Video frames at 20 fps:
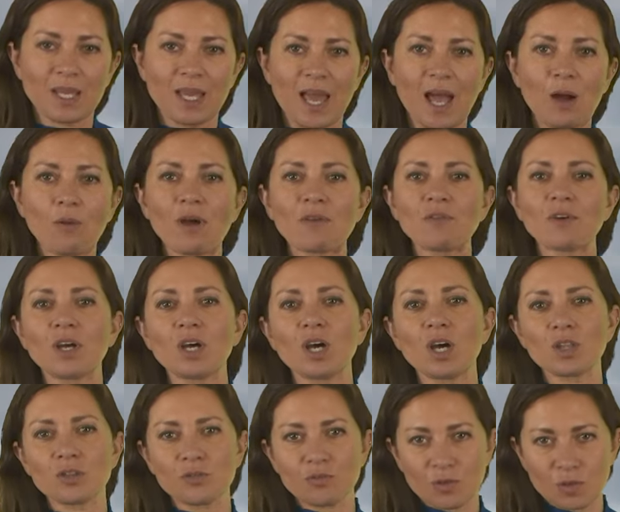
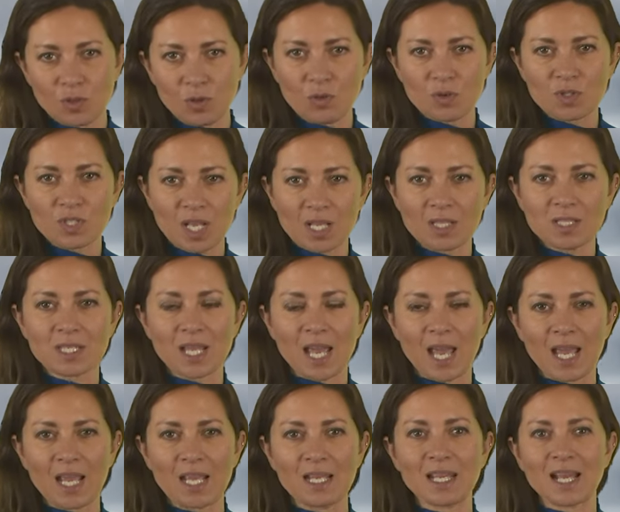However, through
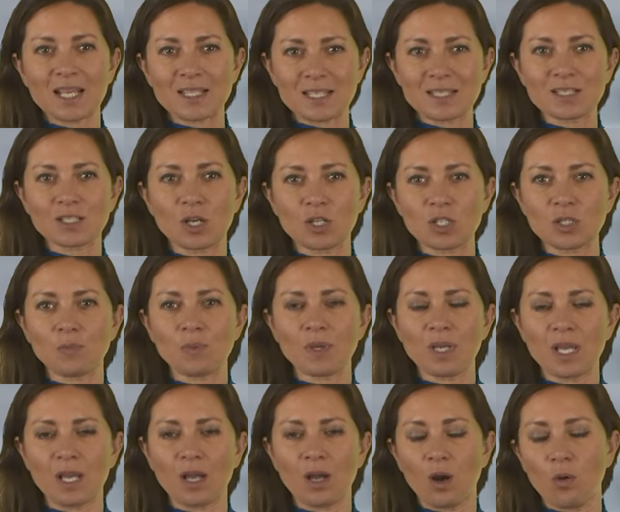Sunday, yes, it's going to
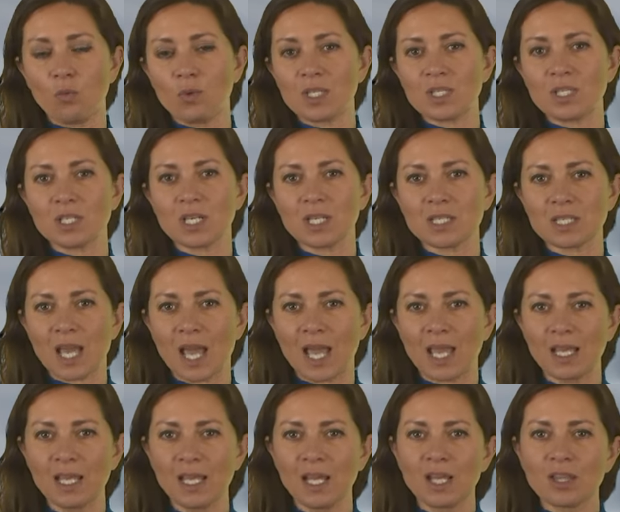be a, a, windier
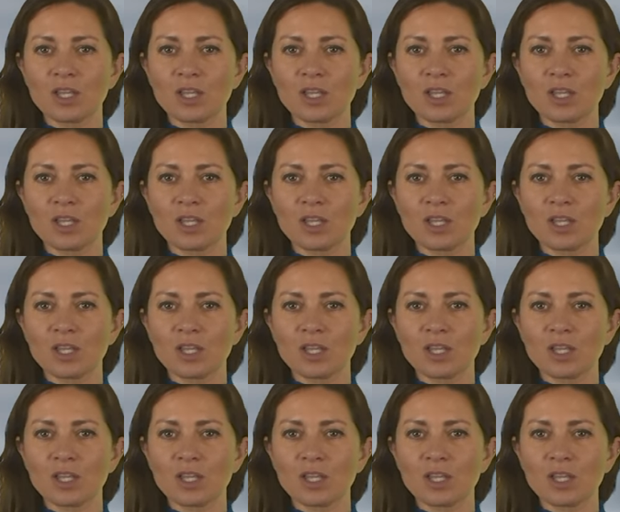day.